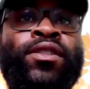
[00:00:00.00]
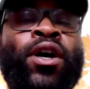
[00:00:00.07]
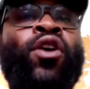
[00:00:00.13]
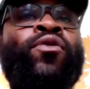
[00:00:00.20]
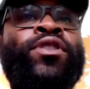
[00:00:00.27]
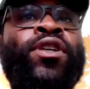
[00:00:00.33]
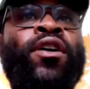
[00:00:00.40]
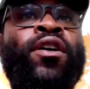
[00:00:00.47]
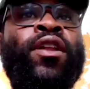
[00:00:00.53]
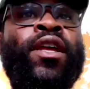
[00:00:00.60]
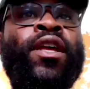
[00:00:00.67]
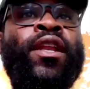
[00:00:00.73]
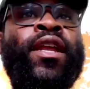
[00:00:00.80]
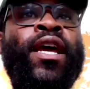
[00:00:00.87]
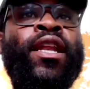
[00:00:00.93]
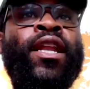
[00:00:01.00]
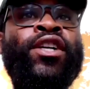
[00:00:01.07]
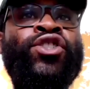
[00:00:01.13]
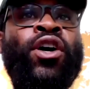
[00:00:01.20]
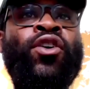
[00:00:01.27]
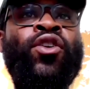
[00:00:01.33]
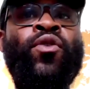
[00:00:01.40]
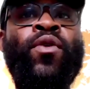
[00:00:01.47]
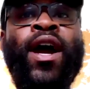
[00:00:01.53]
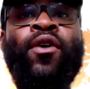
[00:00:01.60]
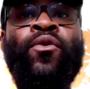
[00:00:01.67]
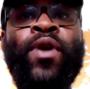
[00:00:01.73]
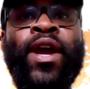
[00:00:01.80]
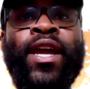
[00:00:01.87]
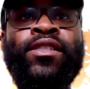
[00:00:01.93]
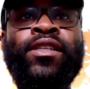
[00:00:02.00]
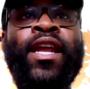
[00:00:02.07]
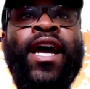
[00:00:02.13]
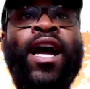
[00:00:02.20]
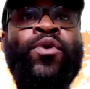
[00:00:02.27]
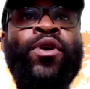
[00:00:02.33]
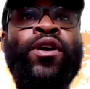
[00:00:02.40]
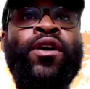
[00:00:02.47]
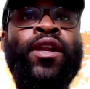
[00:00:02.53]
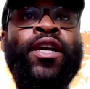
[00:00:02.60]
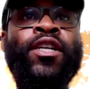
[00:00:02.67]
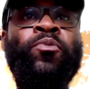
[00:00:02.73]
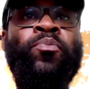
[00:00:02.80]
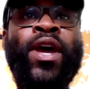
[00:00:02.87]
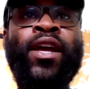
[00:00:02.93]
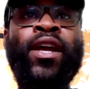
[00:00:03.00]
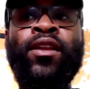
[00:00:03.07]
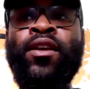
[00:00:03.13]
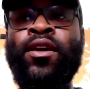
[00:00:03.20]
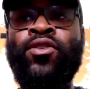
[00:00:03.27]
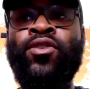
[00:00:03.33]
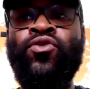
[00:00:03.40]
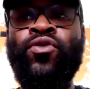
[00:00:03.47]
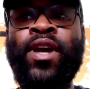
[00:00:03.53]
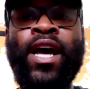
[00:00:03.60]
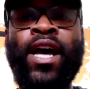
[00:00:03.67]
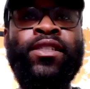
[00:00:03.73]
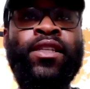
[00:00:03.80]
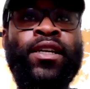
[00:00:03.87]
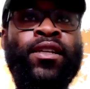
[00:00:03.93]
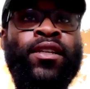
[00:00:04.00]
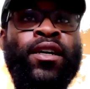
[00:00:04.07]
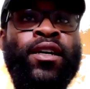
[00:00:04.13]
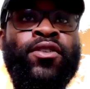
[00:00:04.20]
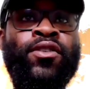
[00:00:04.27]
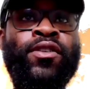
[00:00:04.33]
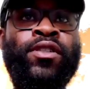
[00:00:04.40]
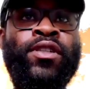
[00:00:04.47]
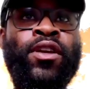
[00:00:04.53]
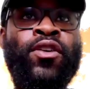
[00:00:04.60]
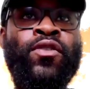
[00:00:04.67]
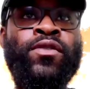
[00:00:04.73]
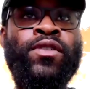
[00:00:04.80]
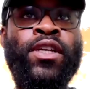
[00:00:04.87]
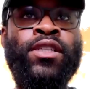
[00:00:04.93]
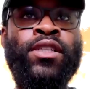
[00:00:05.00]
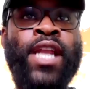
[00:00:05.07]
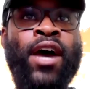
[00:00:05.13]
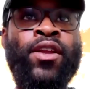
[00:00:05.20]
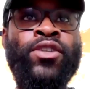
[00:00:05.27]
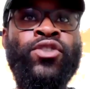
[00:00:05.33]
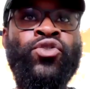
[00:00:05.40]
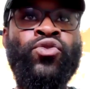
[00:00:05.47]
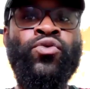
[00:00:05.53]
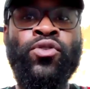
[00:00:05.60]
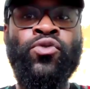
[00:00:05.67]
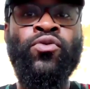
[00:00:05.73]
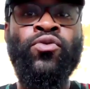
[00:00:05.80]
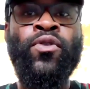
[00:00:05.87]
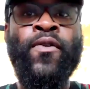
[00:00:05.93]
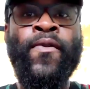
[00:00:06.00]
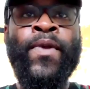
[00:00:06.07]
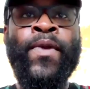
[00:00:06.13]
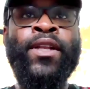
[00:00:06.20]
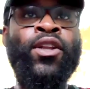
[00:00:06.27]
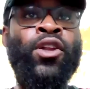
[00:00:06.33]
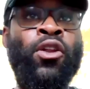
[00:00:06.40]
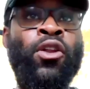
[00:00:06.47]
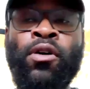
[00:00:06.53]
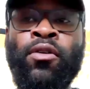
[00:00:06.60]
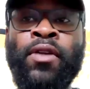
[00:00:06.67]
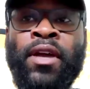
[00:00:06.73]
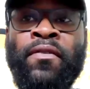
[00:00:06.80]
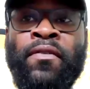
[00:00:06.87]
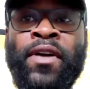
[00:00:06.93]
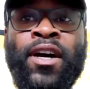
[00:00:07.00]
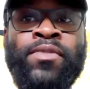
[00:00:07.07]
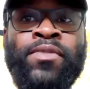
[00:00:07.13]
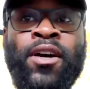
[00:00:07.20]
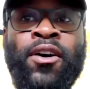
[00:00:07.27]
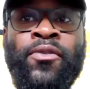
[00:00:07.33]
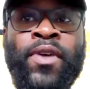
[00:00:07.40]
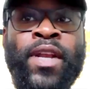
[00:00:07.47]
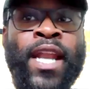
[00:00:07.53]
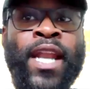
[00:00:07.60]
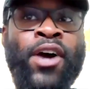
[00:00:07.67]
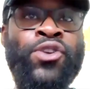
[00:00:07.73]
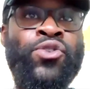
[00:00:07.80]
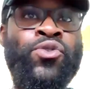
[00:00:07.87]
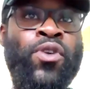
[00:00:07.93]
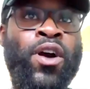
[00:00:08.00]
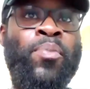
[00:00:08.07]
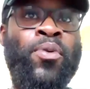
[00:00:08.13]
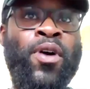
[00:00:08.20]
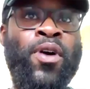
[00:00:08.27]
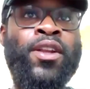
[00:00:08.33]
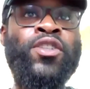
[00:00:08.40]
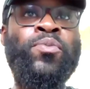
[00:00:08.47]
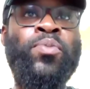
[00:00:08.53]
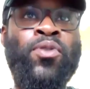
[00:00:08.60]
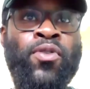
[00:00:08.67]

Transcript: talk with y'all and let y'all know our ways and how we're going to expect you guys to conduct yourselves. And now that you the logo never comes off, and now you are a part of this